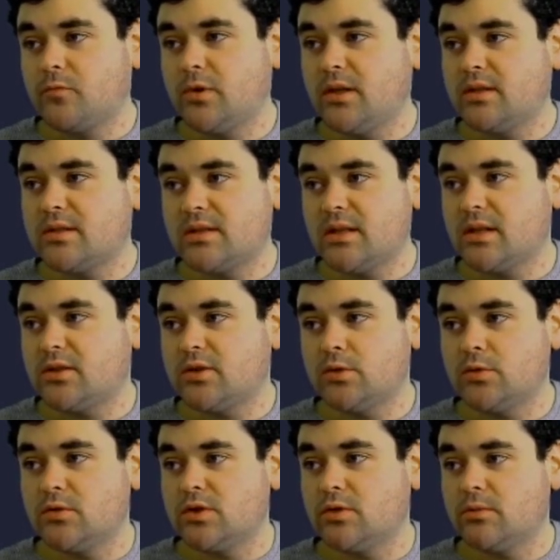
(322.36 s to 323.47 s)
stay
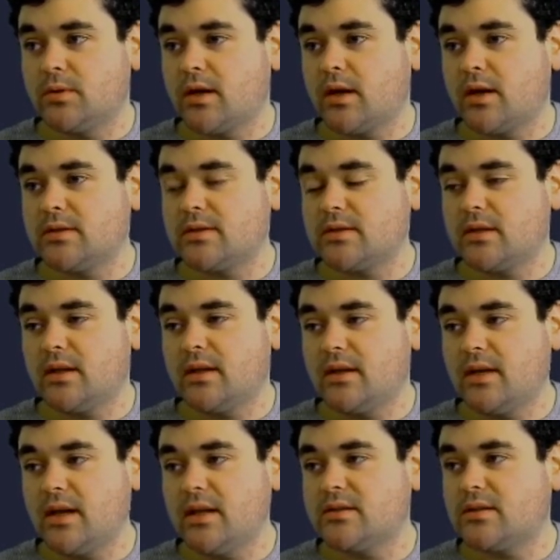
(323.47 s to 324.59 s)
tuned to, because it
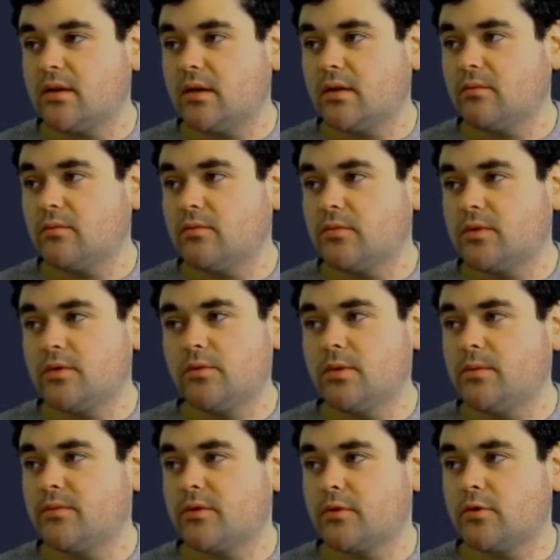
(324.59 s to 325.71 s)
is, the room
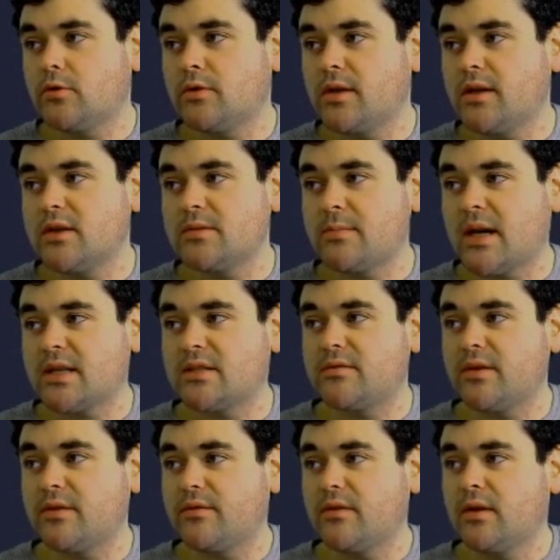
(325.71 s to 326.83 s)
for growth here is massive.
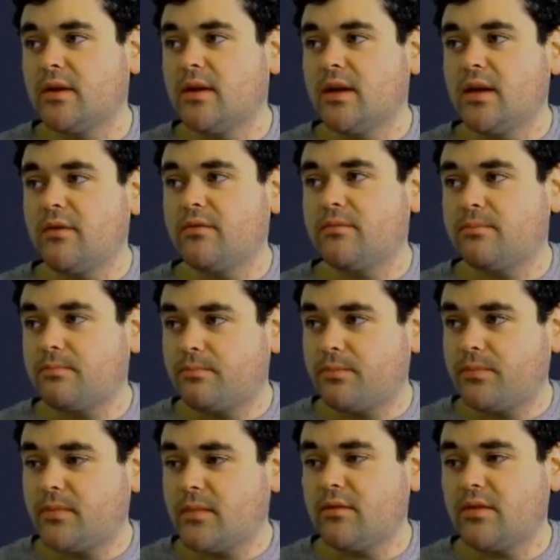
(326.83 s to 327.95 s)

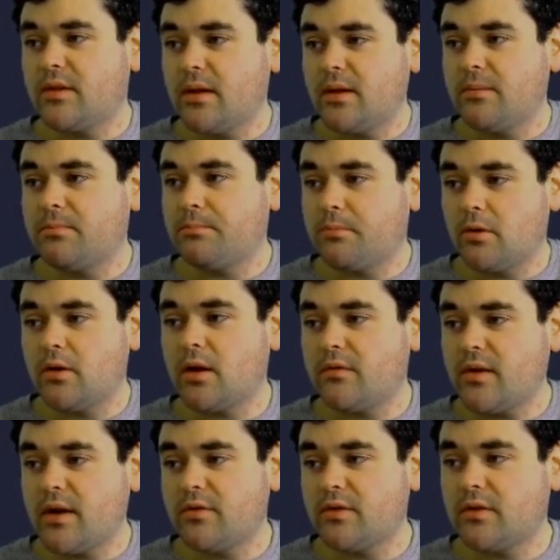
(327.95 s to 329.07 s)
If they pull off
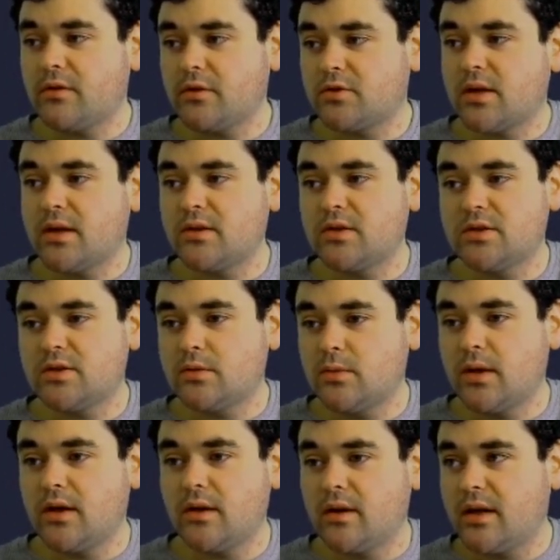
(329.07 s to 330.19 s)
everything they're trying to do
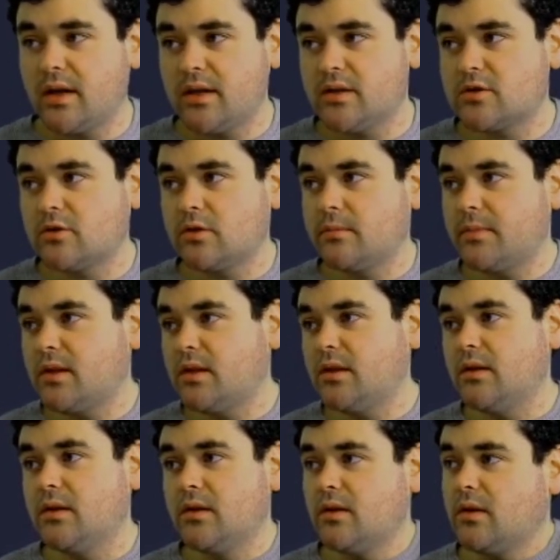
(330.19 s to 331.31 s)
here, it's going to be
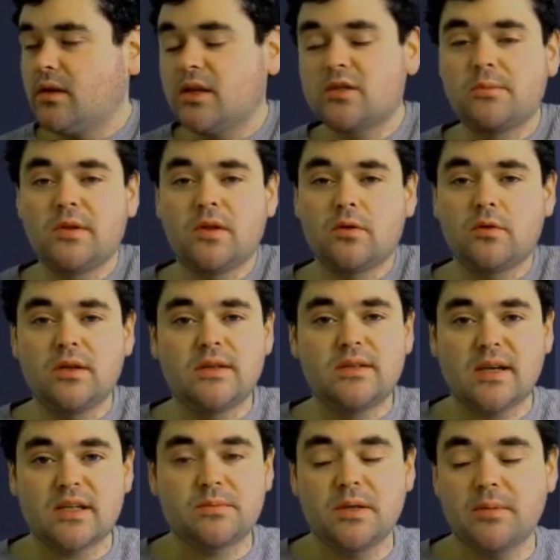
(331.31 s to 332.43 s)
the only
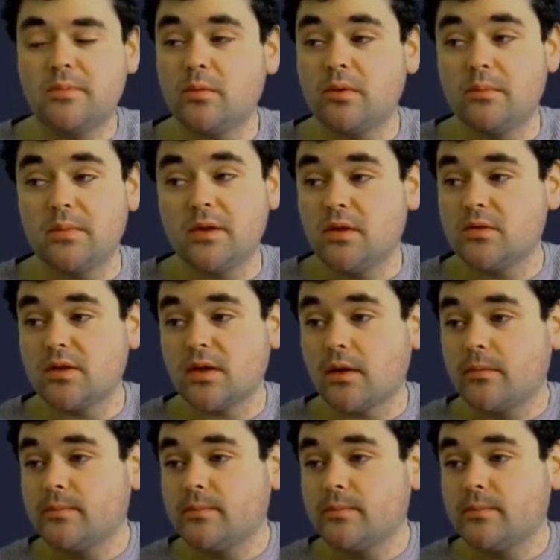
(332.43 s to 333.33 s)
DEX people will be using.